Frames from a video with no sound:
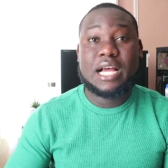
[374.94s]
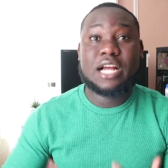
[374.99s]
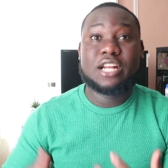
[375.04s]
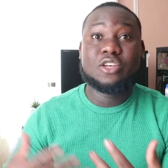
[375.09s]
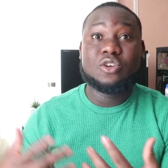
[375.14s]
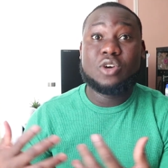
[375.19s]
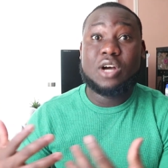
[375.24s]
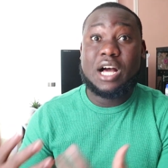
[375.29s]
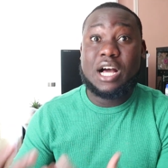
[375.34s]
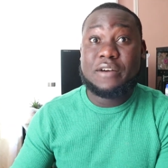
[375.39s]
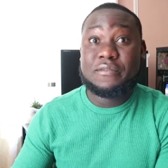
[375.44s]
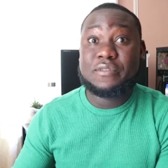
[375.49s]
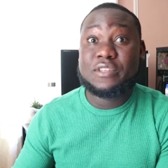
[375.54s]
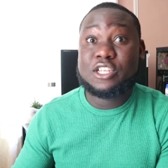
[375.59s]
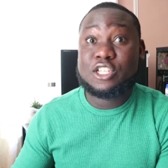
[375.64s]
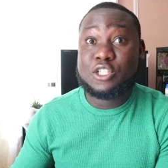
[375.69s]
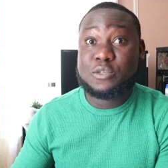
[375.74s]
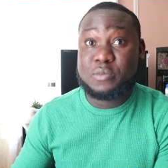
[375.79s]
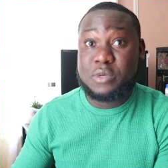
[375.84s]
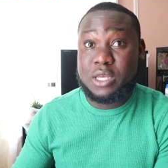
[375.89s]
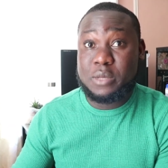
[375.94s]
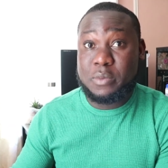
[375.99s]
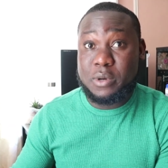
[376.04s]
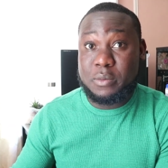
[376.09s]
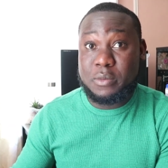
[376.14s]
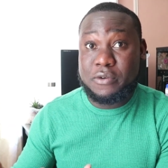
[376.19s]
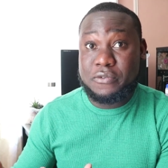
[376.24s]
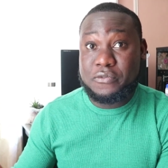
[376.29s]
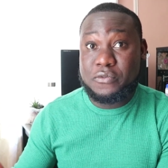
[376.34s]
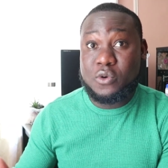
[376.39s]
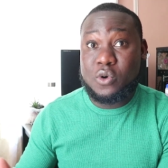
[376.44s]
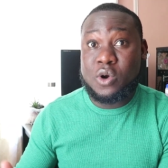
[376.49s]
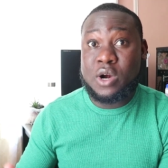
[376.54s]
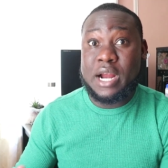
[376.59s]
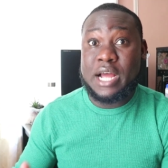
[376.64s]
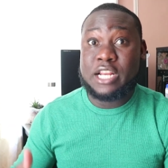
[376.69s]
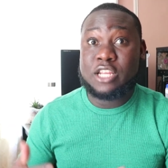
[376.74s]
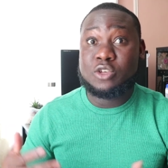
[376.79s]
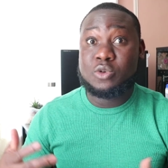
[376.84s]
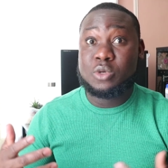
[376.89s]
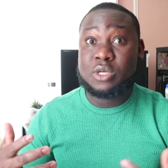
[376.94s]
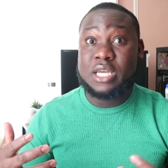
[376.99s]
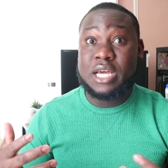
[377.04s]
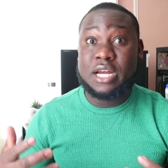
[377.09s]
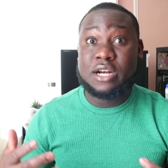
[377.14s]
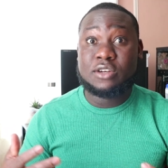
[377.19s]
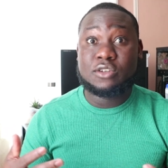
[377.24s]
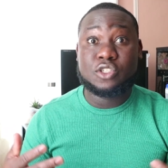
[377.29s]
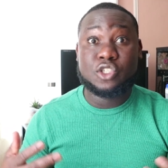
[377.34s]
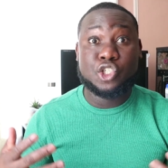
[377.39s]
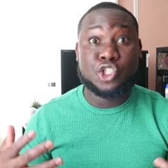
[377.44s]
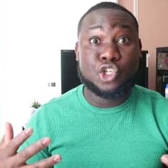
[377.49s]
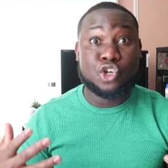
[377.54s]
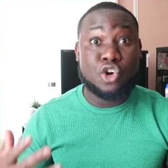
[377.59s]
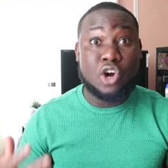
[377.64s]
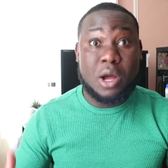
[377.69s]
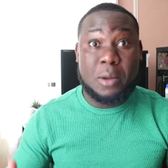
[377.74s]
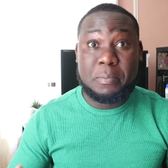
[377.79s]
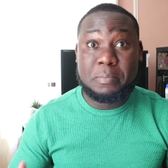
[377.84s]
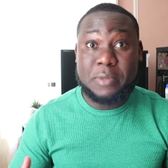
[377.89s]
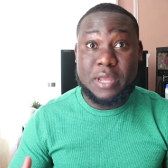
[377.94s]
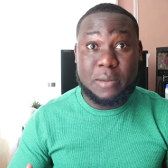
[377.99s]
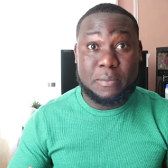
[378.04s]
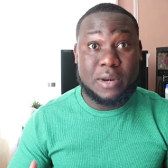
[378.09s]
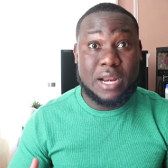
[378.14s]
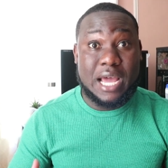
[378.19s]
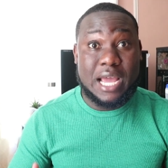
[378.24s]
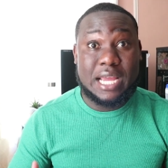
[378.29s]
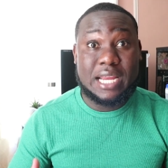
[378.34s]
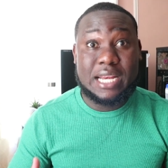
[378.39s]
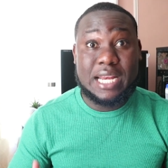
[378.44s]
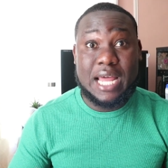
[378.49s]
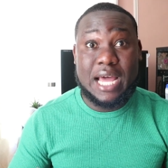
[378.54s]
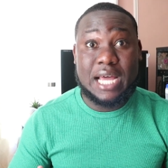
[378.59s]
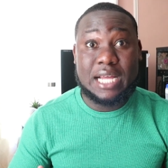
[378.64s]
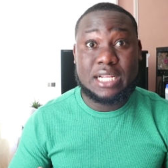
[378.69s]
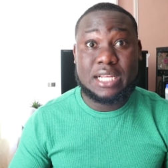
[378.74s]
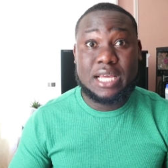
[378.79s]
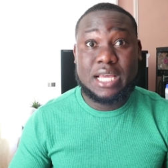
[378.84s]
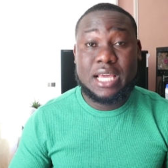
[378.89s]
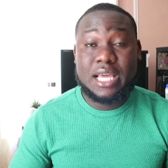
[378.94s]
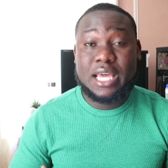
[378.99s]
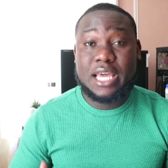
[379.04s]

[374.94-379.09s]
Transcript: and you have these people before, and you can't just drop them like that,